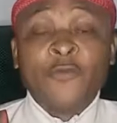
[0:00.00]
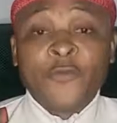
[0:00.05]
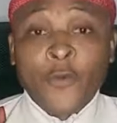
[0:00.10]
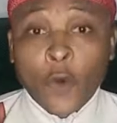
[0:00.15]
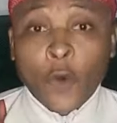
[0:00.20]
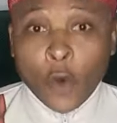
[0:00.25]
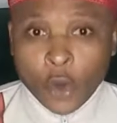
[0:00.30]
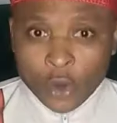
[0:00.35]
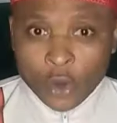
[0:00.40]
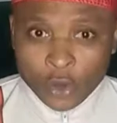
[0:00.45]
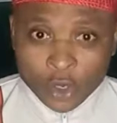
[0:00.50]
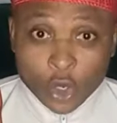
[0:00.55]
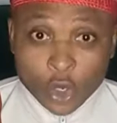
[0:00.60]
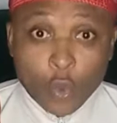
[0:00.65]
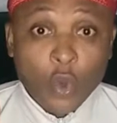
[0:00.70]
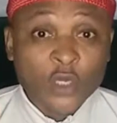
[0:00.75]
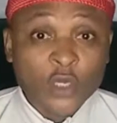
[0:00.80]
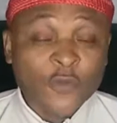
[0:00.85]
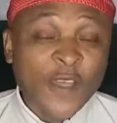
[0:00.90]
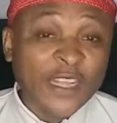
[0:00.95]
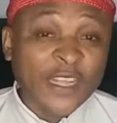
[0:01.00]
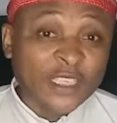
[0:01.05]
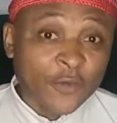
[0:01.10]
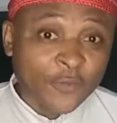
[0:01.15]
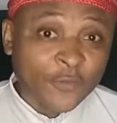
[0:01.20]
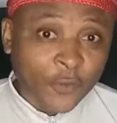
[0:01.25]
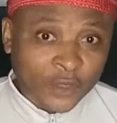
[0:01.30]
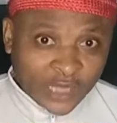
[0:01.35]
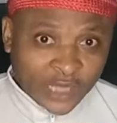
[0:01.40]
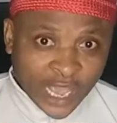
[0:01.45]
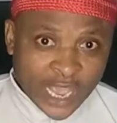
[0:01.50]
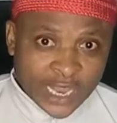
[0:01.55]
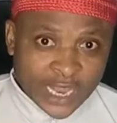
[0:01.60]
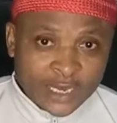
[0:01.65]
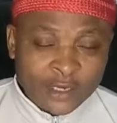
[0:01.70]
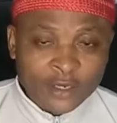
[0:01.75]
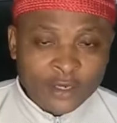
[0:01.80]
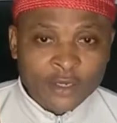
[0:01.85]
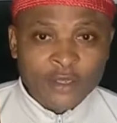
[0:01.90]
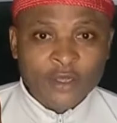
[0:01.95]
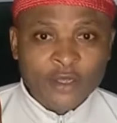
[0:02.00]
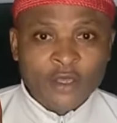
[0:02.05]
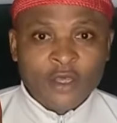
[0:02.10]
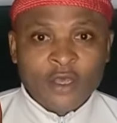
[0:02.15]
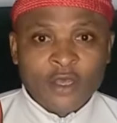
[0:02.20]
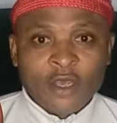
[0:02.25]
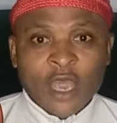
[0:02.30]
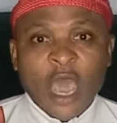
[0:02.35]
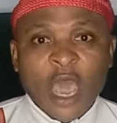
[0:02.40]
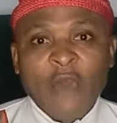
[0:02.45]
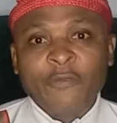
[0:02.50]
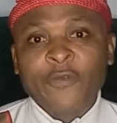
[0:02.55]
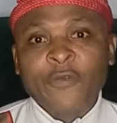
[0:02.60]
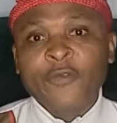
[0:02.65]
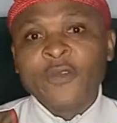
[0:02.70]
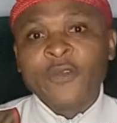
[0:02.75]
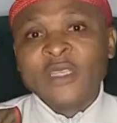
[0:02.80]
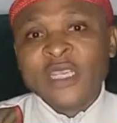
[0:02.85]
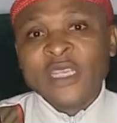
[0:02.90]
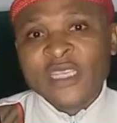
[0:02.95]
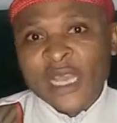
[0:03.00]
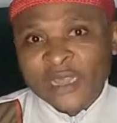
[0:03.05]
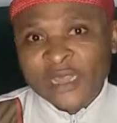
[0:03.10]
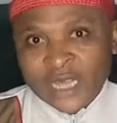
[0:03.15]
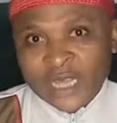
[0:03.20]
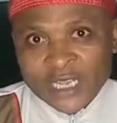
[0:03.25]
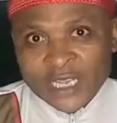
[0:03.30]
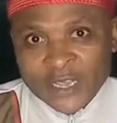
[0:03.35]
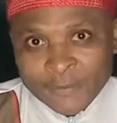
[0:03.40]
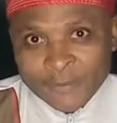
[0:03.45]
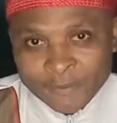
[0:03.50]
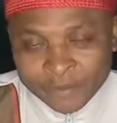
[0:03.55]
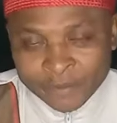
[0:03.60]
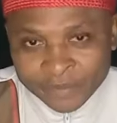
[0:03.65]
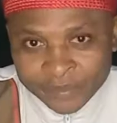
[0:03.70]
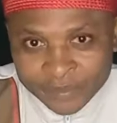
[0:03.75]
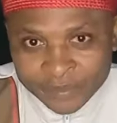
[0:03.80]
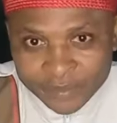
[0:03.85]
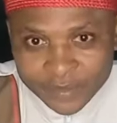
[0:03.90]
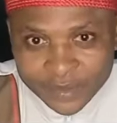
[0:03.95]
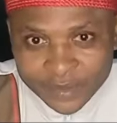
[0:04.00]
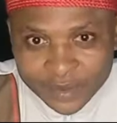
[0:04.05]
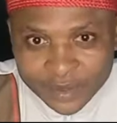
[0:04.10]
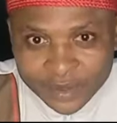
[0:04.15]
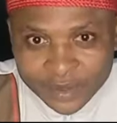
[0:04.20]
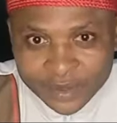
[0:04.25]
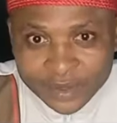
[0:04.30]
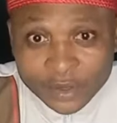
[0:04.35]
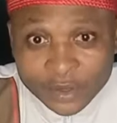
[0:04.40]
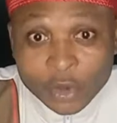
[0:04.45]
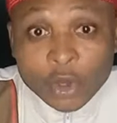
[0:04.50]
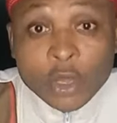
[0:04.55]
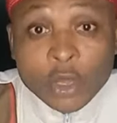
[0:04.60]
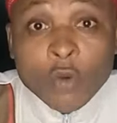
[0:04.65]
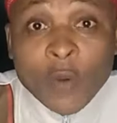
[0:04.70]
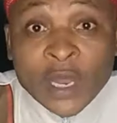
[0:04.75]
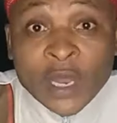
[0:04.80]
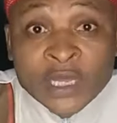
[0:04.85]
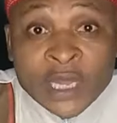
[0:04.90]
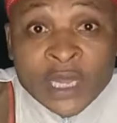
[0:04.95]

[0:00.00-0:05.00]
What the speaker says: for, he was fighting for then, have deserted him. One day,